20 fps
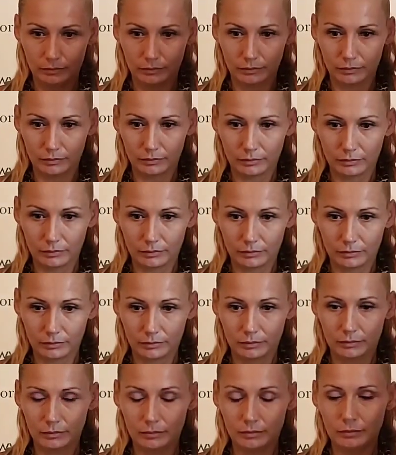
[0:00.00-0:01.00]

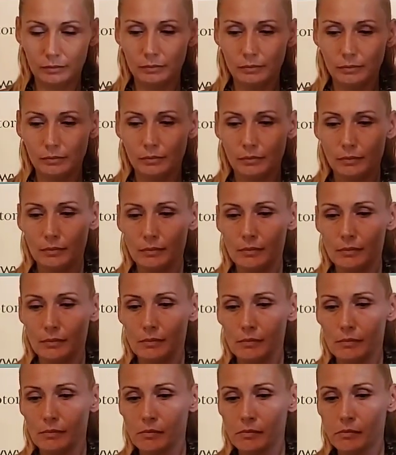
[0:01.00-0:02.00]

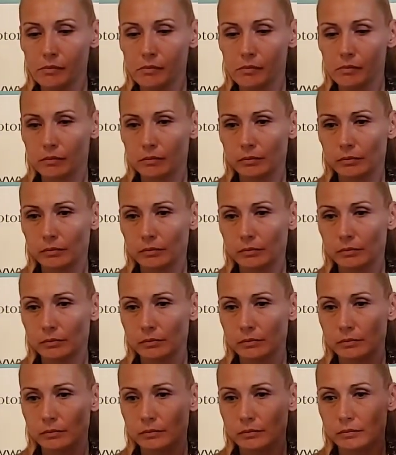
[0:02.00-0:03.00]

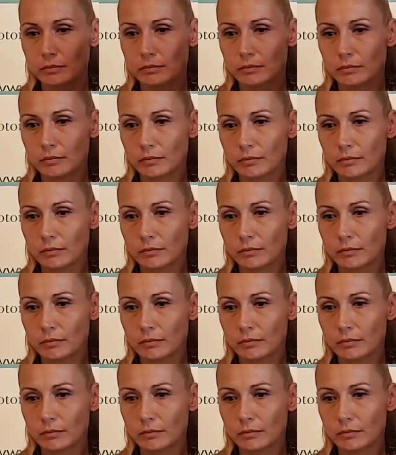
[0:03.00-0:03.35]
The person shown says nothing.